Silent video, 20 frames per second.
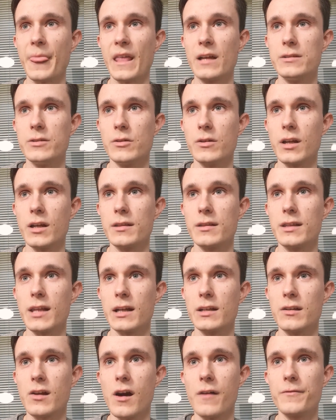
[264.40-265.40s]
you're not
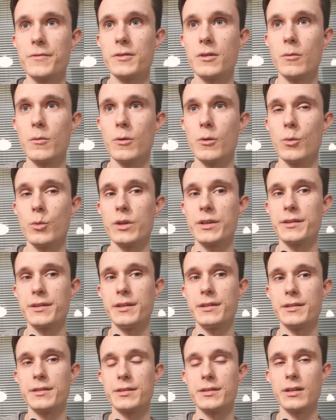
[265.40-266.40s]
that comfortable with
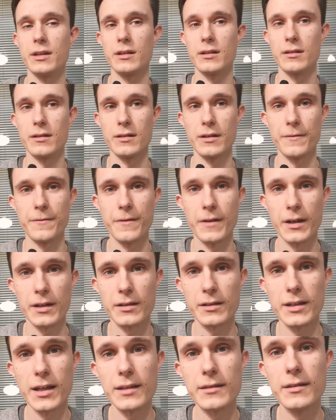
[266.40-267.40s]
this
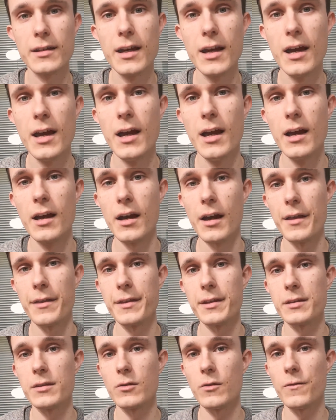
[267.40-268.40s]
effect yet, I
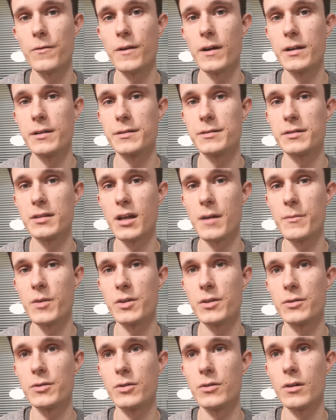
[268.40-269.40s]
think you'll find some of
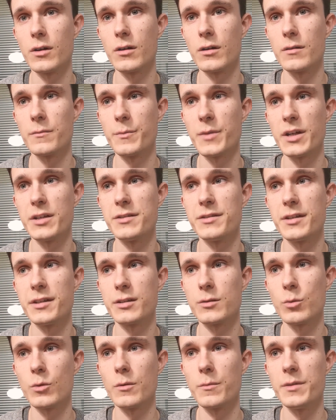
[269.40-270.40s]
the
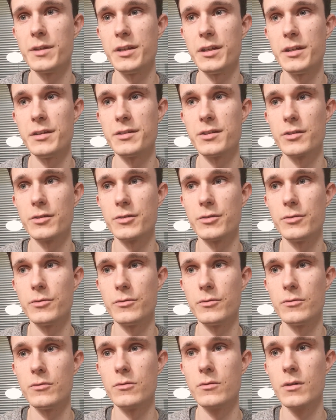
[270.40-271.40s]
pitches will be easier
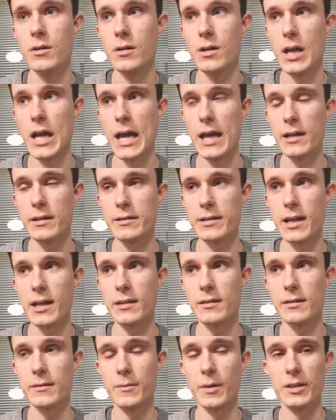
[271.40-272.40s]
to
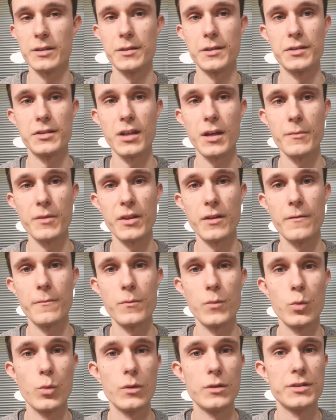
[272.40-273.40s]
get, but some of them
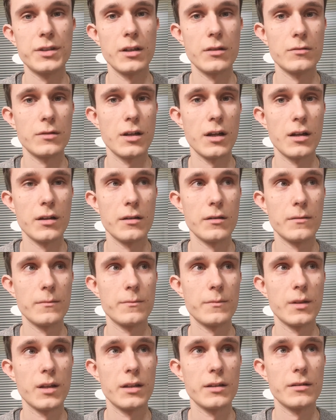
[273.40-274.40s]
will sound kind
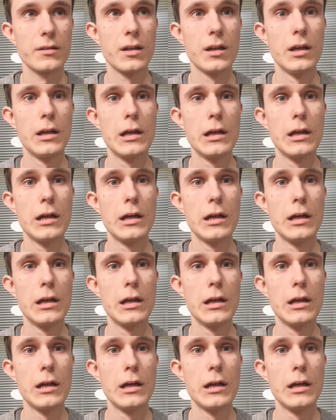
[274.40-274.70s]
of like